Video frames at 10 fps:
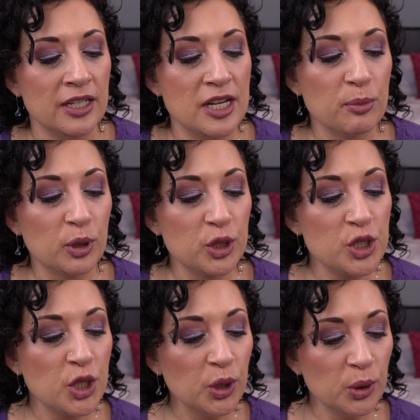Number
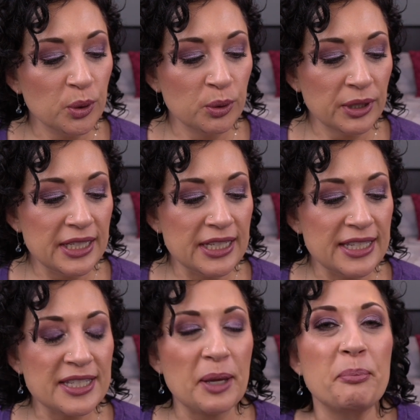two
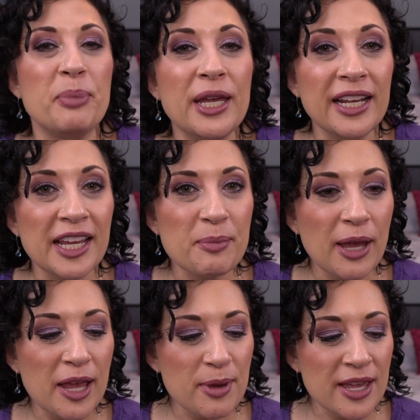is Beanie
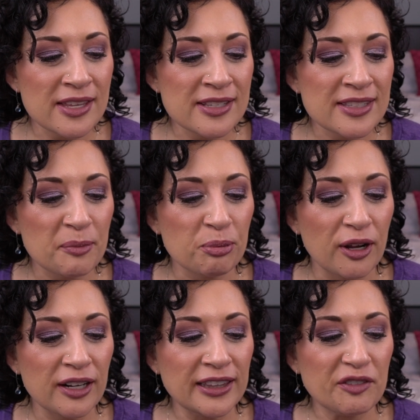Babies, a
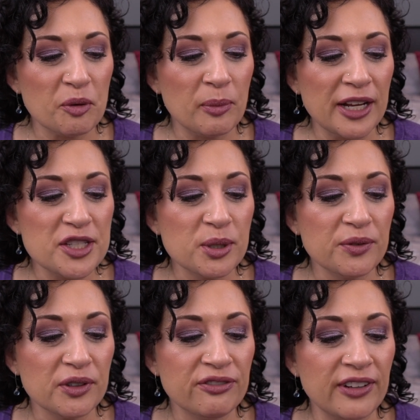product that reminds you of
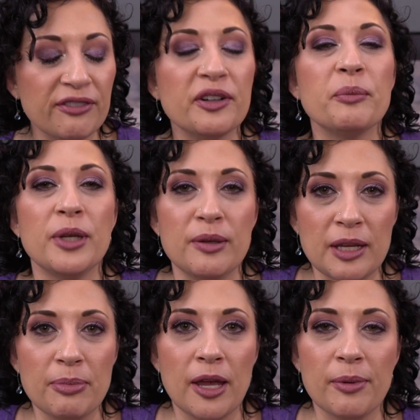your favorite
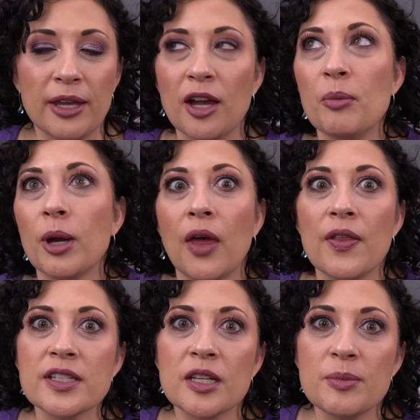Beanie Baby. Oh my God,
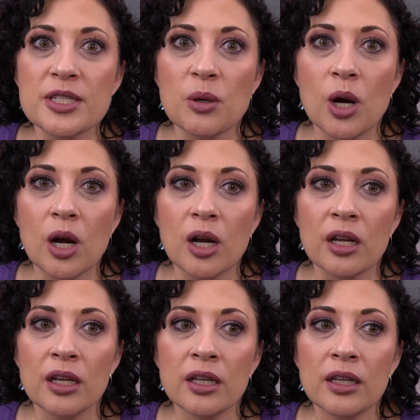that's going to be so hard.
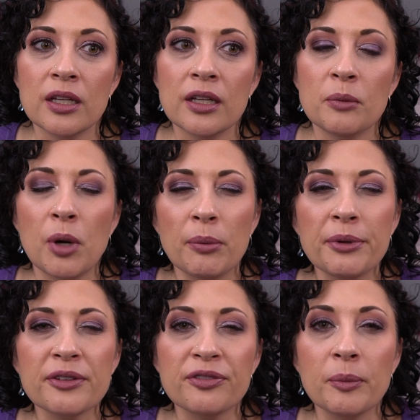Probably
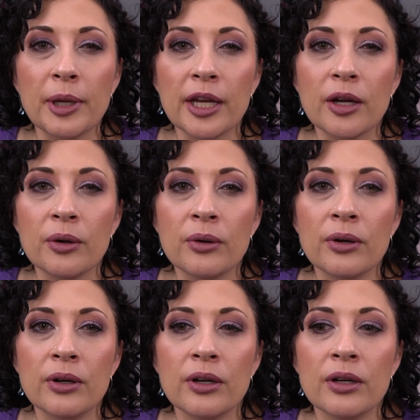the flamingo,
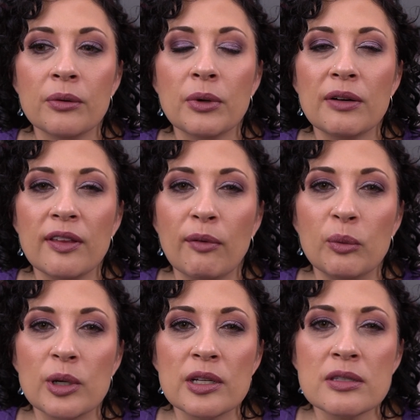whatever that one
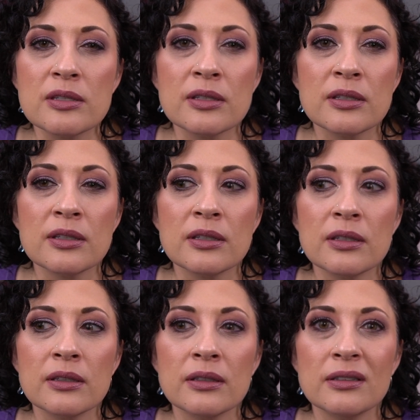was.
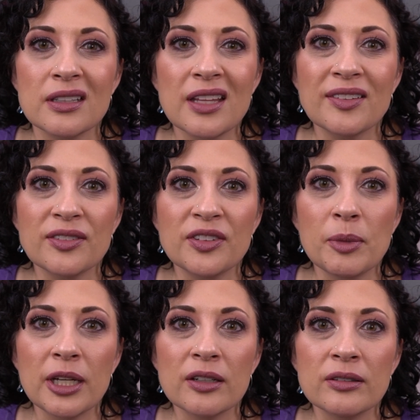Didn't they have a
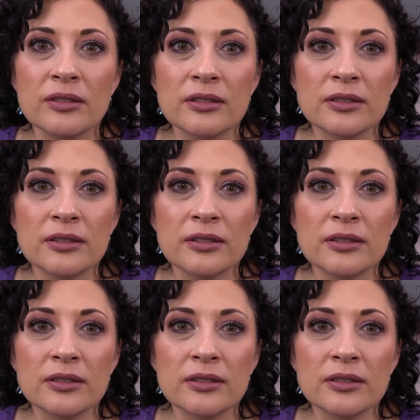flamingo?